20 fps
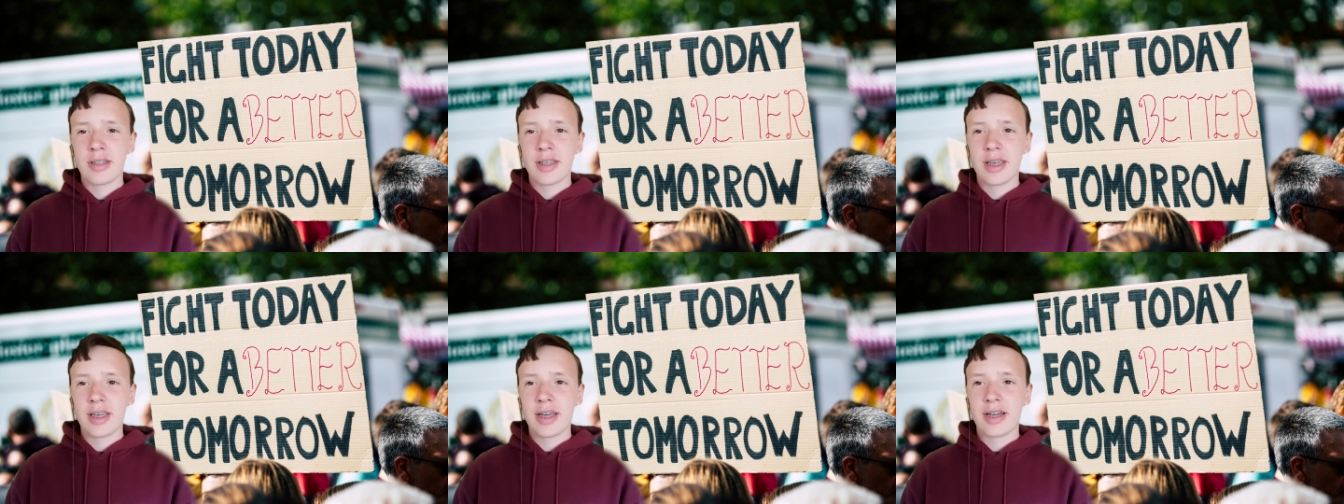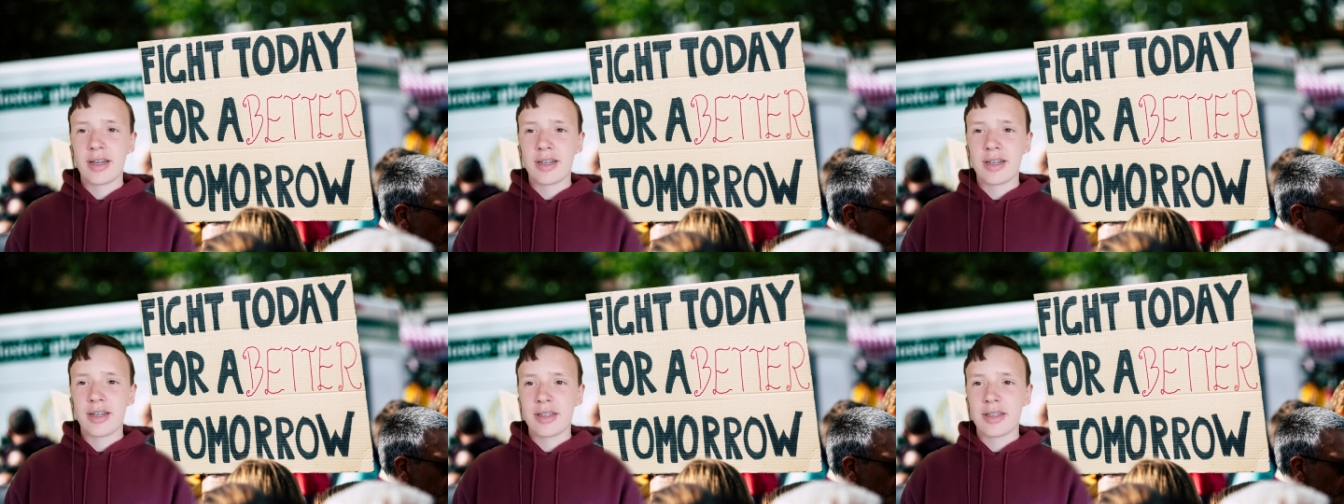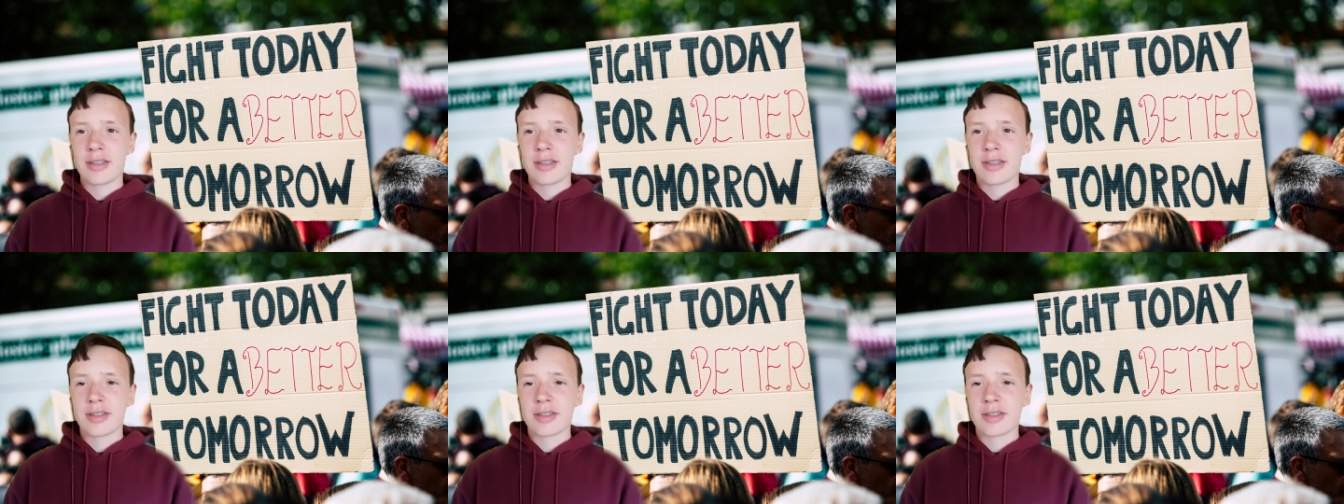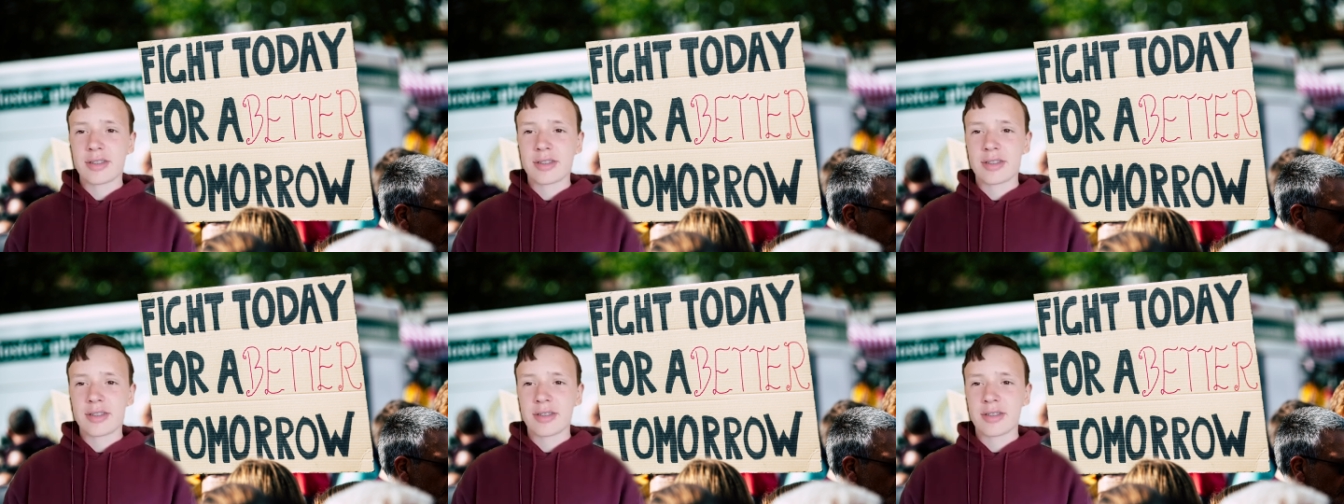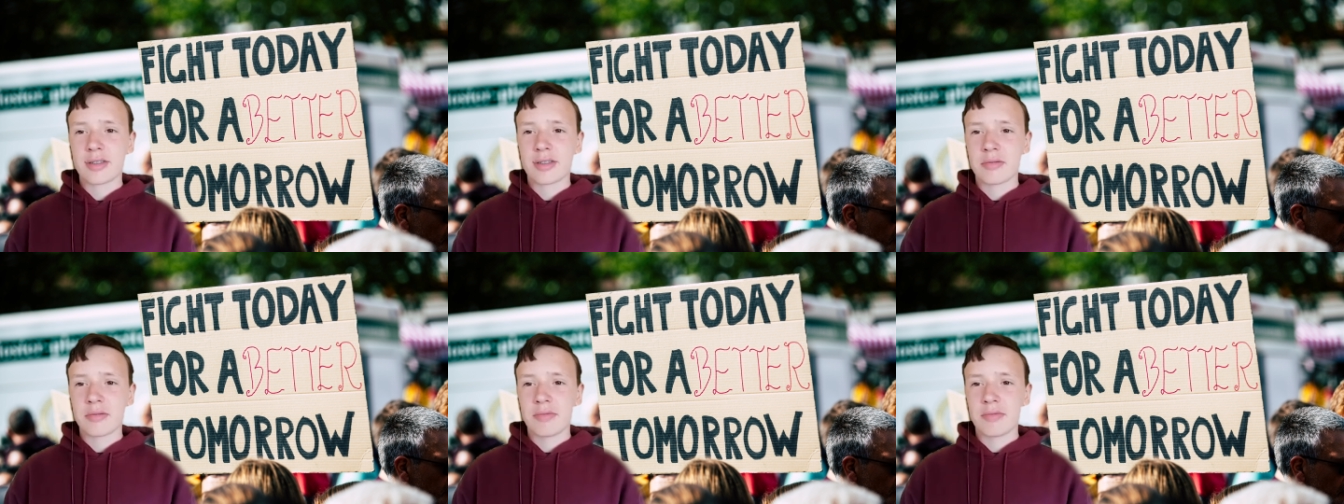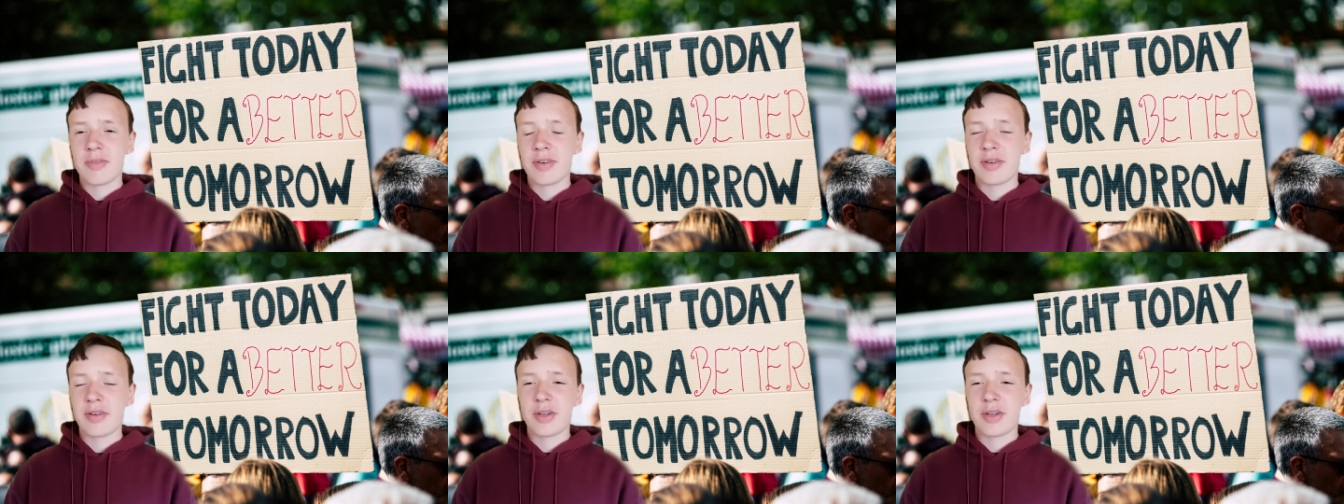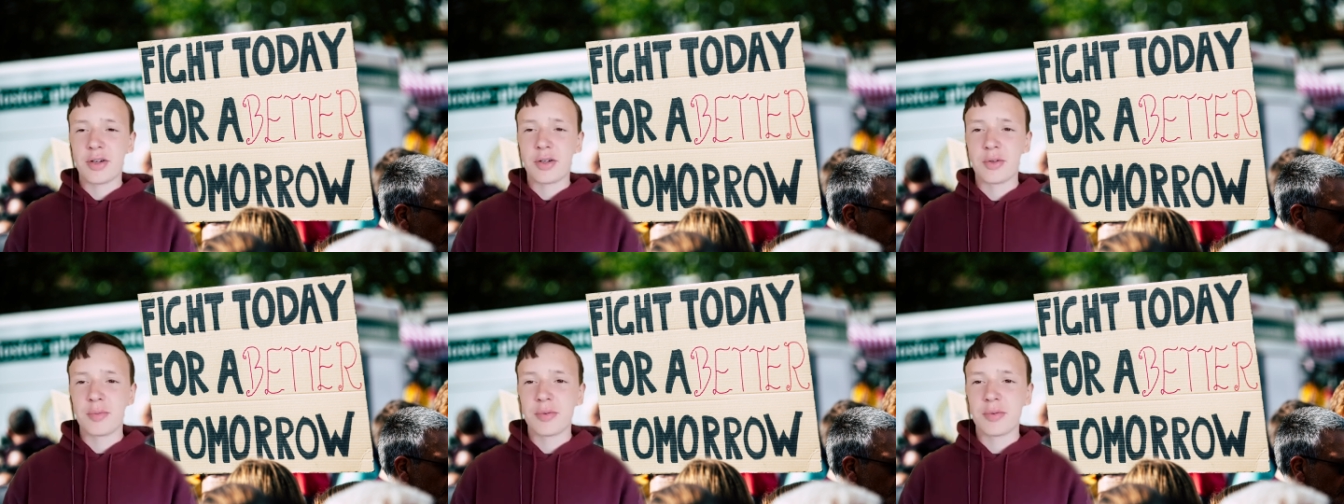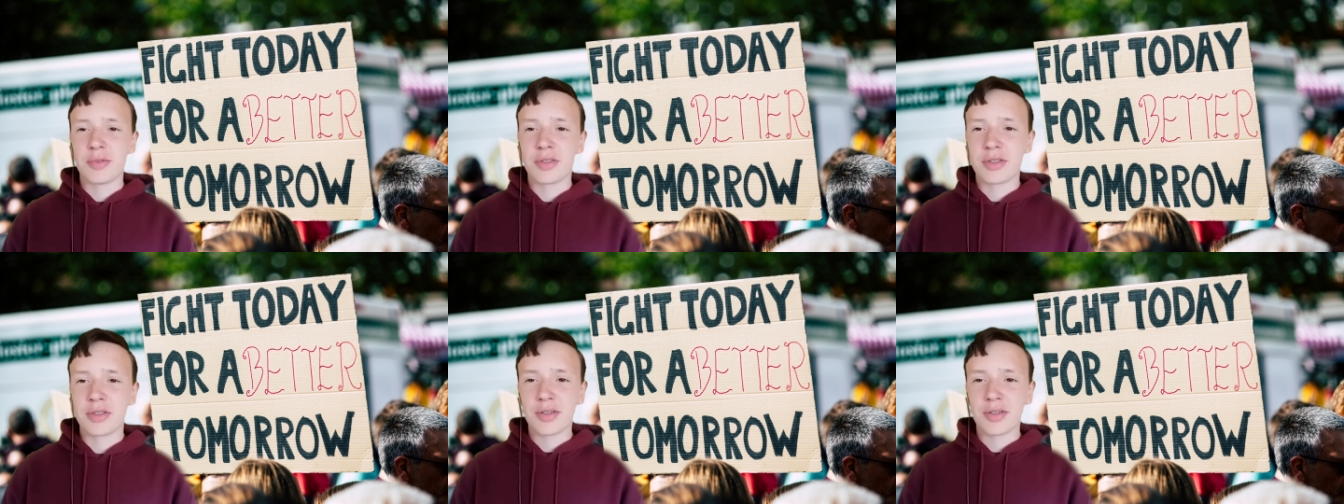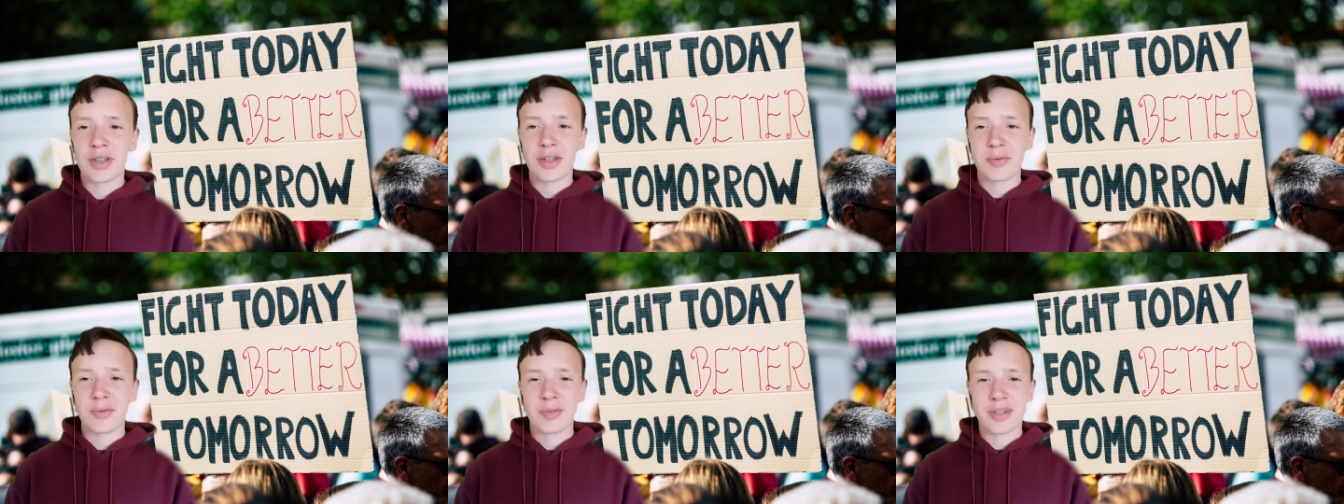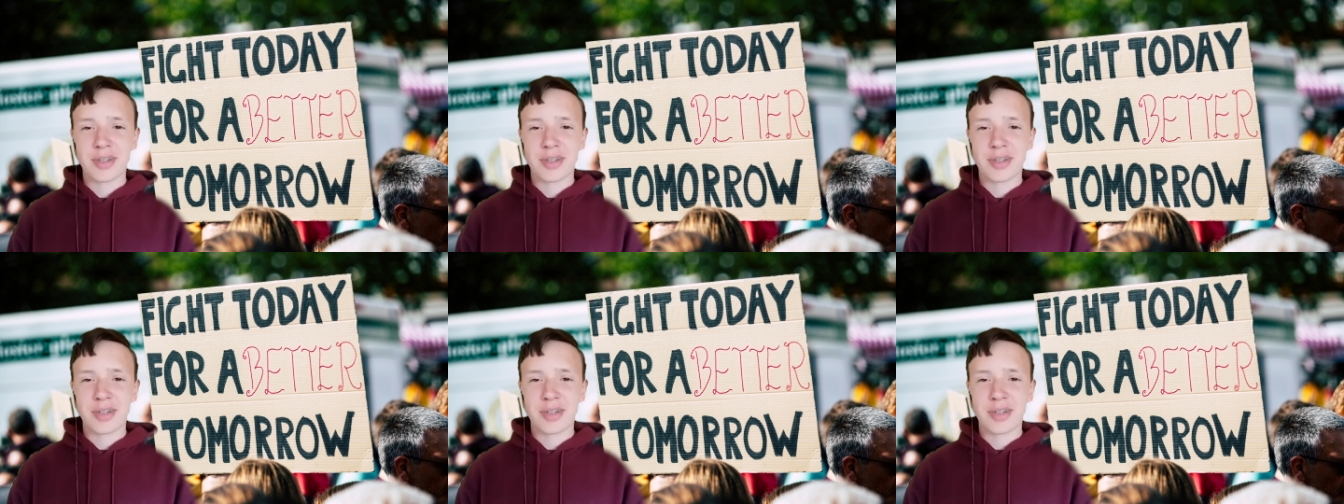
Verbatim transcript: yeah, it's very open, so anyone